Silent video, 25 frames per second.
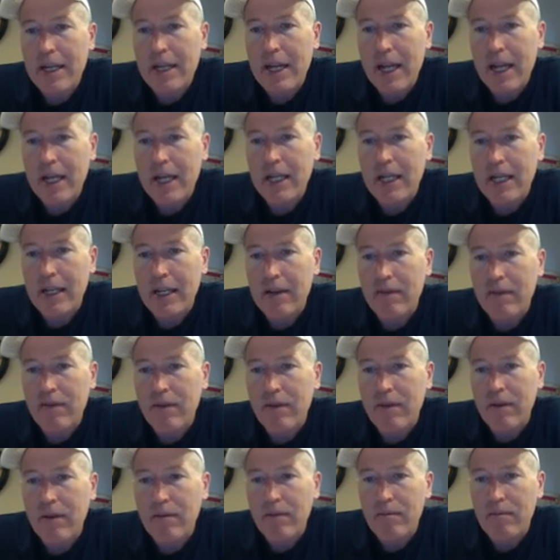negative
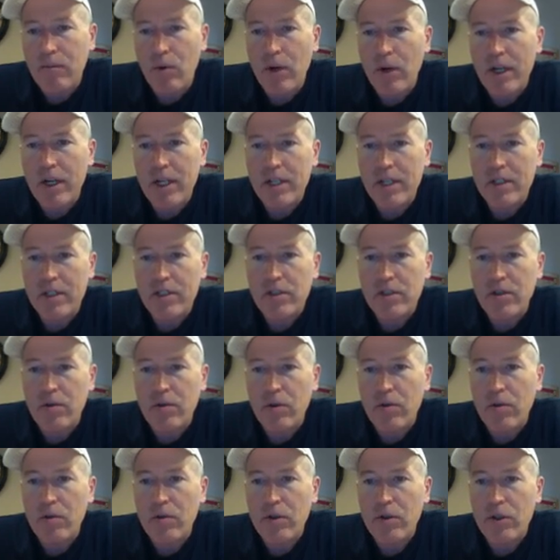
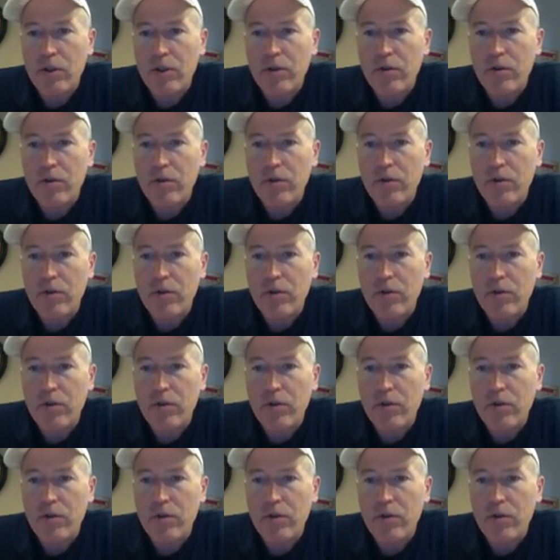0.02.